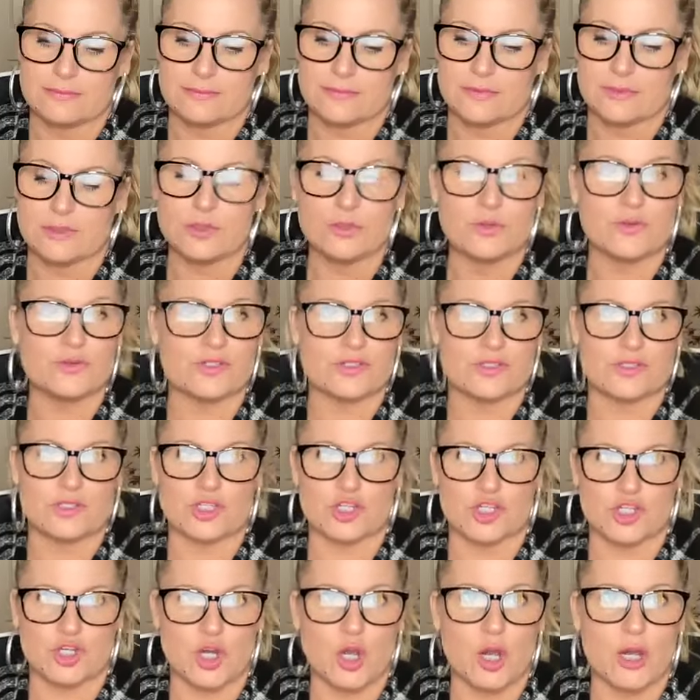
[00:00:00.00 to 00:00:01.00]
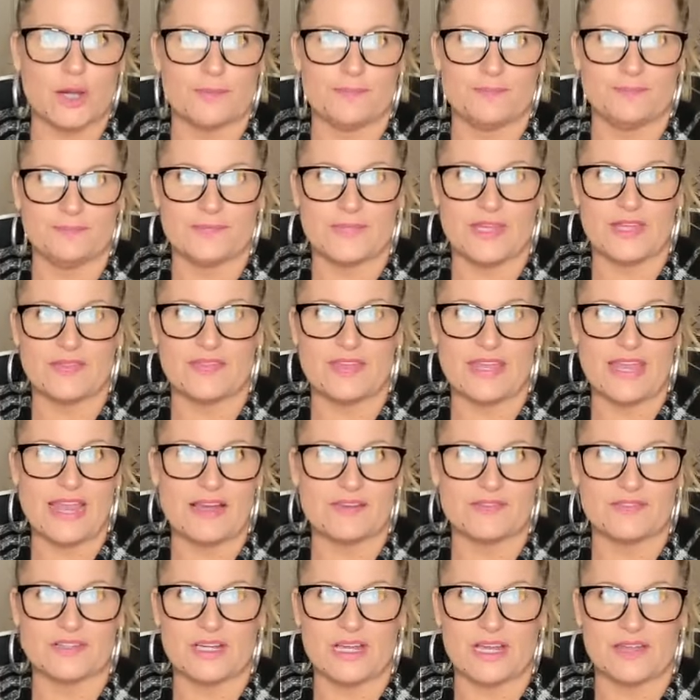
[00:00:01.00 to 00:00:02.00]
loses a job and they have
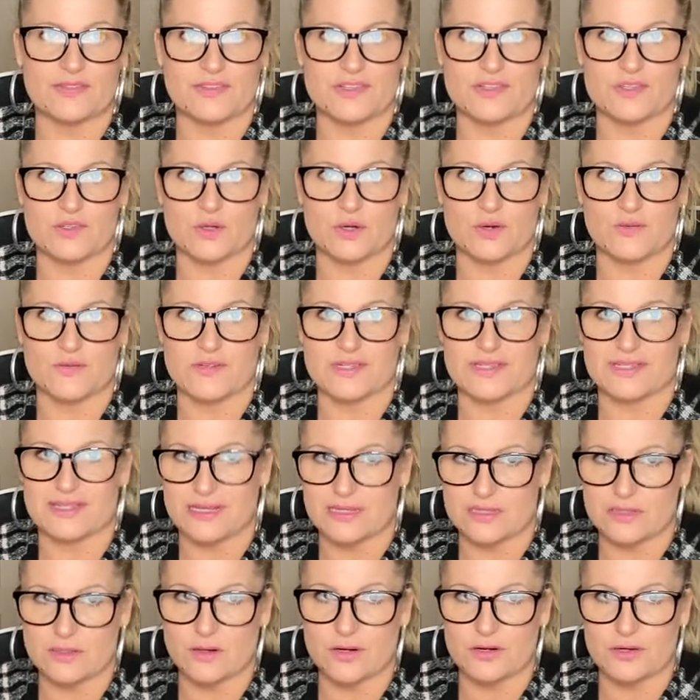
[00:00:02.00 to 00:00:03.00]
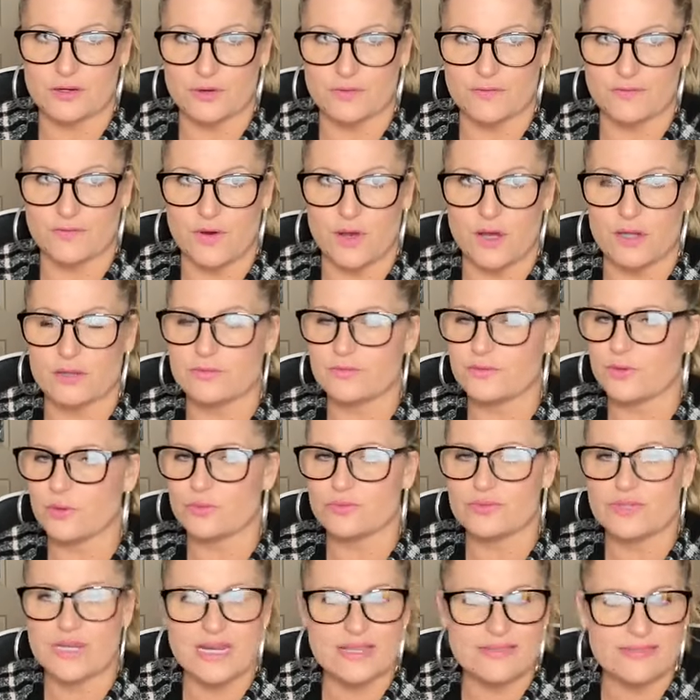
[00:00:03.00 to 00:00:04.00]
to cut the service. That's not your fault. Don't
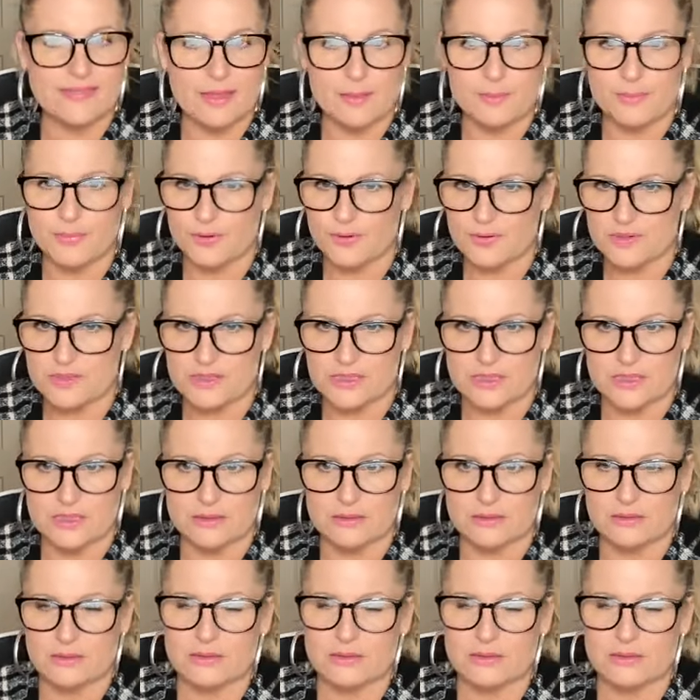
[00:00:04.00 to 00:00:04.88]
take that personally.